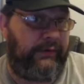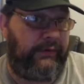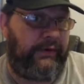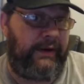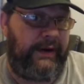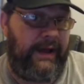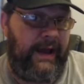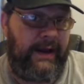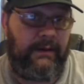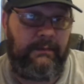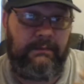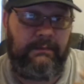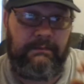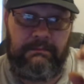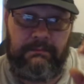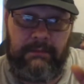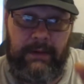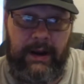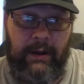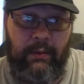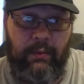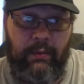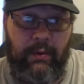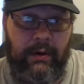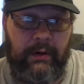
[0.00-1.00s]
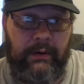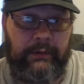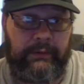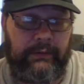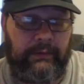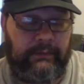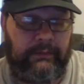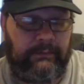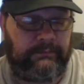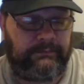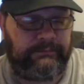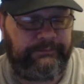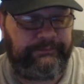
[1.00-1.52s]
good item and it works.
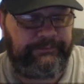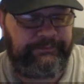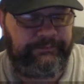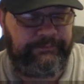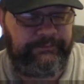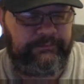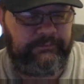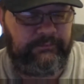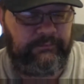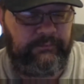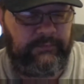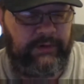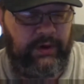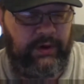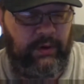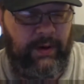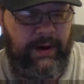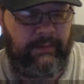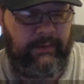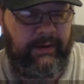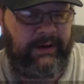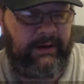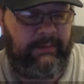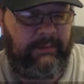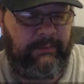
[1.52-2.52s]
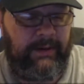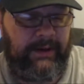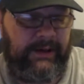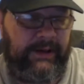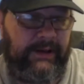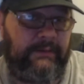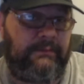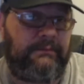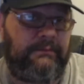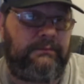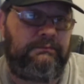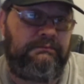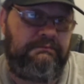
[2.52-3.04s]
Do I recommend
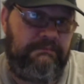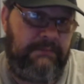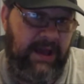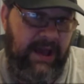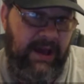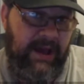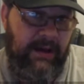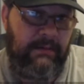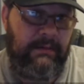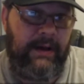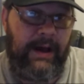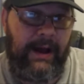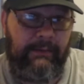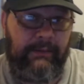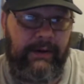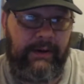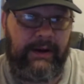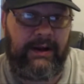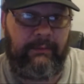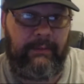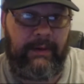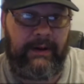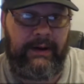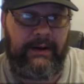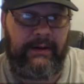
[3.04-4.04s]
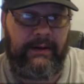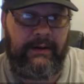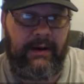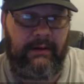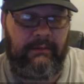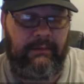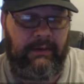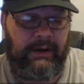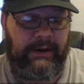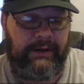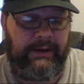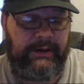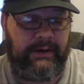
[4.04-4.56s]
it? Yeah, I recommend it. I
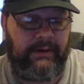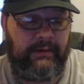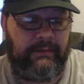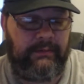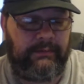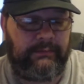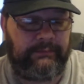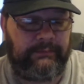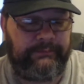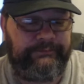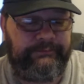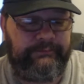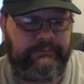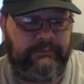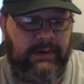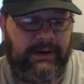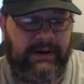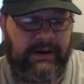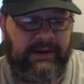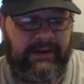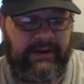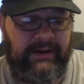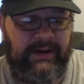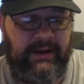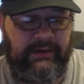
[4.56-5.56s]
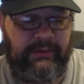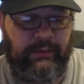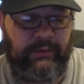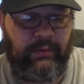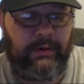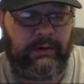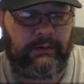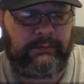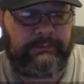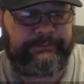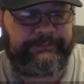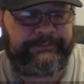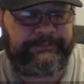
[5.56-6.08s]
really do because it does
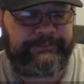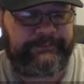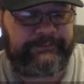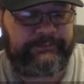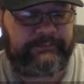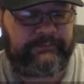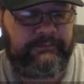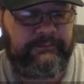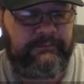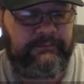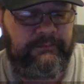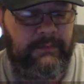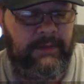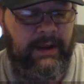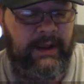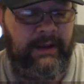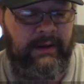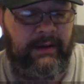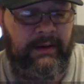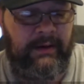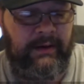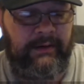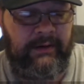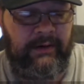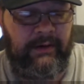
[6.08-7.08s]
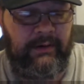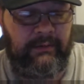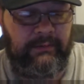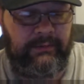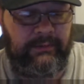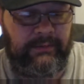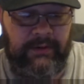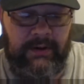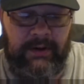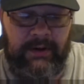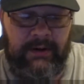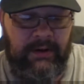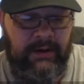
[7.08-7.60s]
work. And
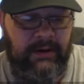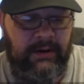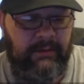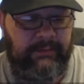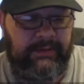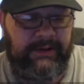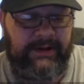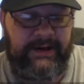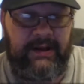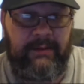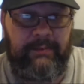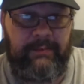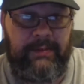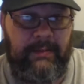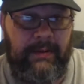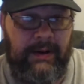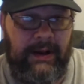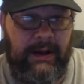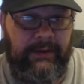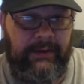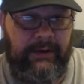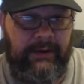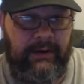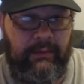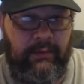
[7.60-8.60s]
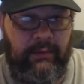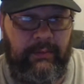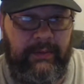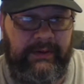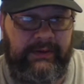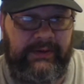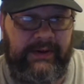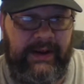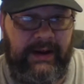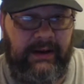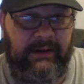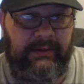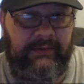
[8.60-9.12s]
there's plenty of people out there that would be
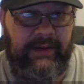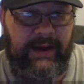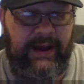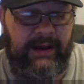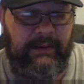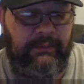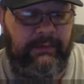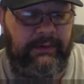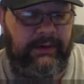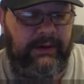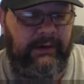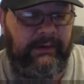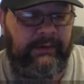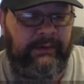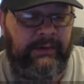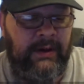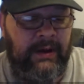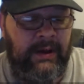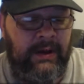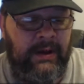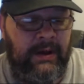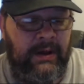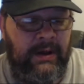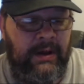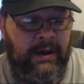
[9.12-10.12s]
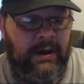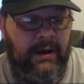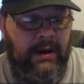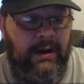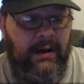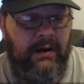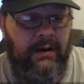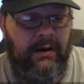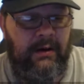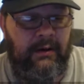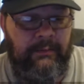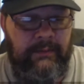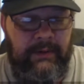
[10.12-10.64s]
satisfied with this.
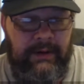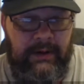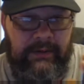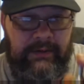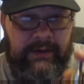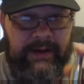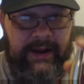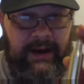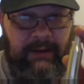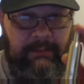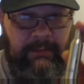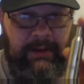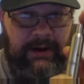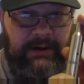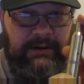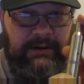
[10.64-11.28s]
Uh, you just got to make